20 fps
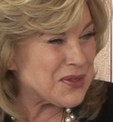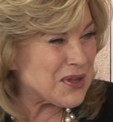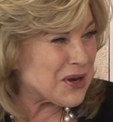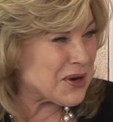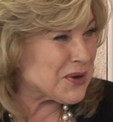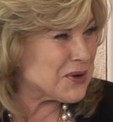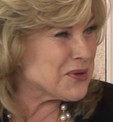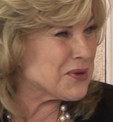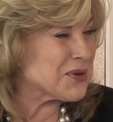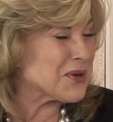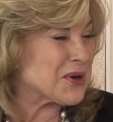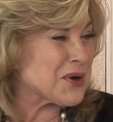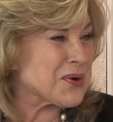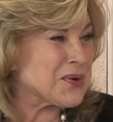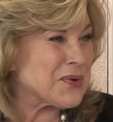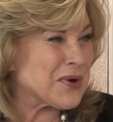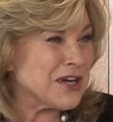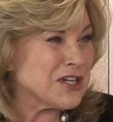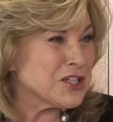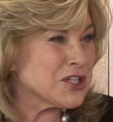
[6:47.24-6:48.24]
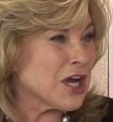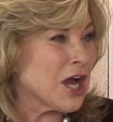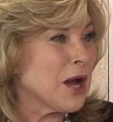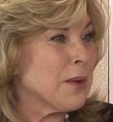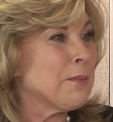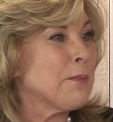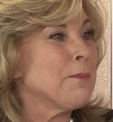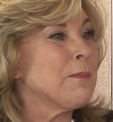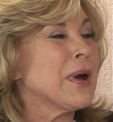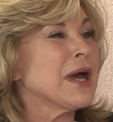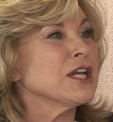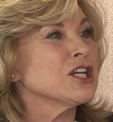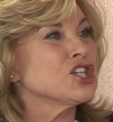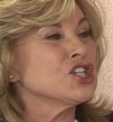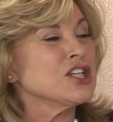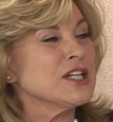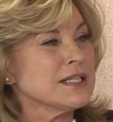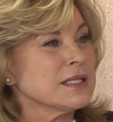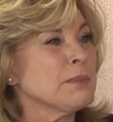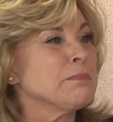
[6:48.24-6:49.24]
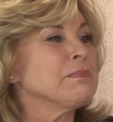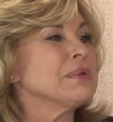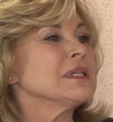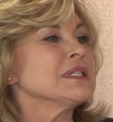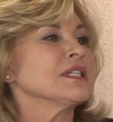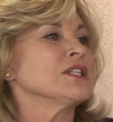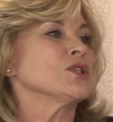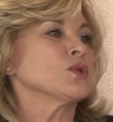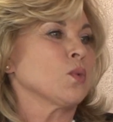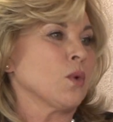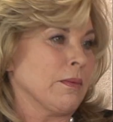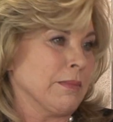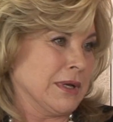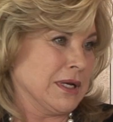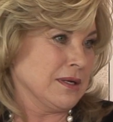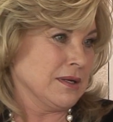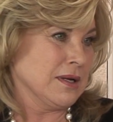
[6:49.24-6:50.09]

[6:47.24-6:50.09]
there and doing a great job. But she's a businesswoman.